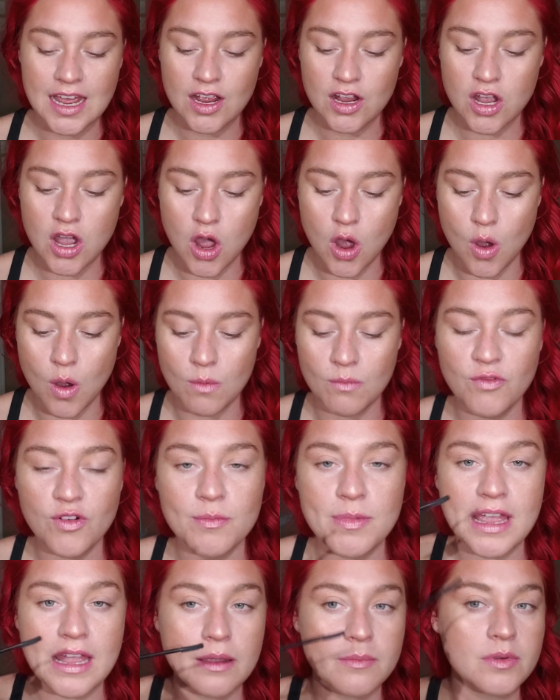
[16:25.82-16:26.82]
comb for
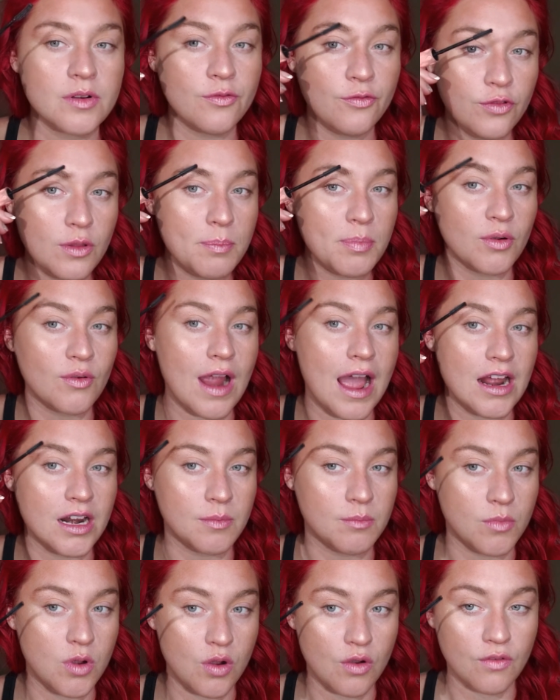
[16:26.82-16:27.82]
being able to flip around
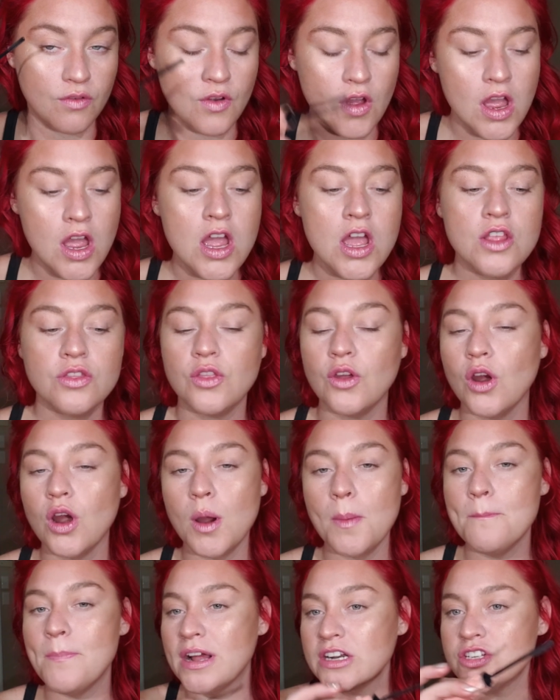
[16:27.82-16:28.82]
and move. There
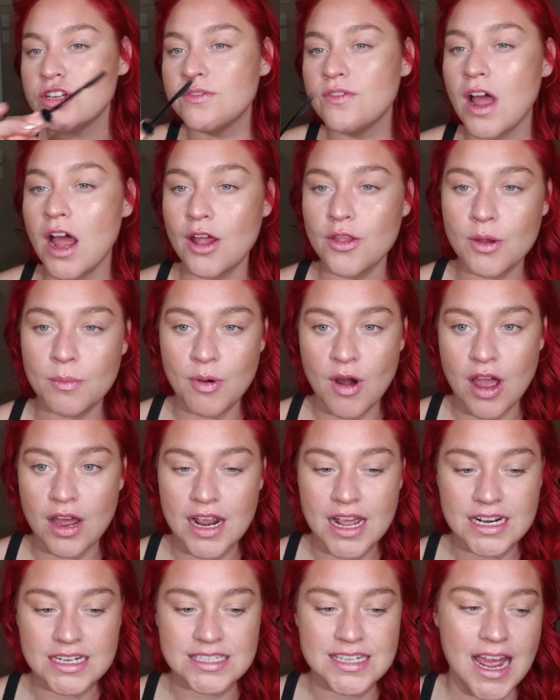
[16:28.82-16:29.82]
are a bunch of other
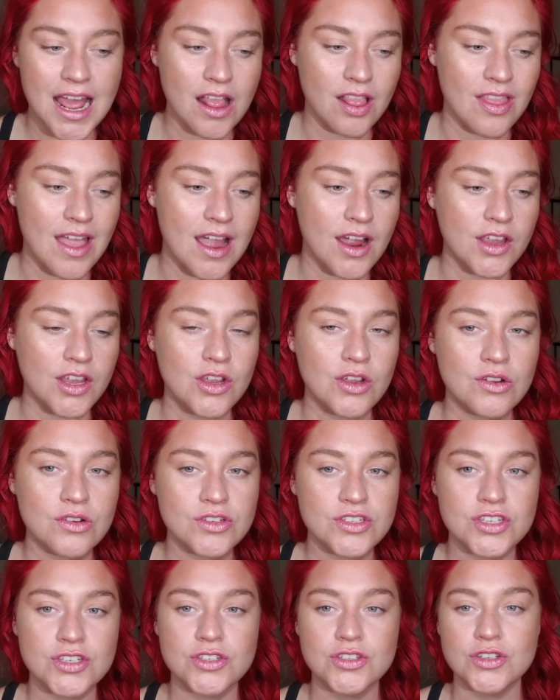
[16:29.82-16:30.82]
products that allow you
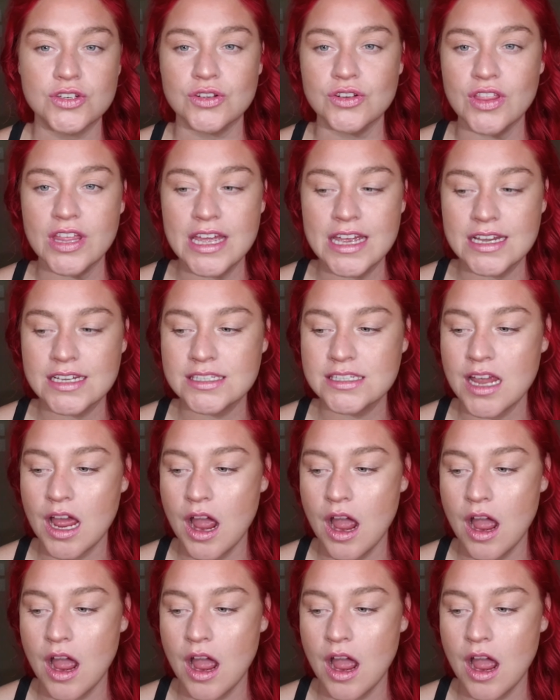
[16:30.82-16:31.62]
to do this.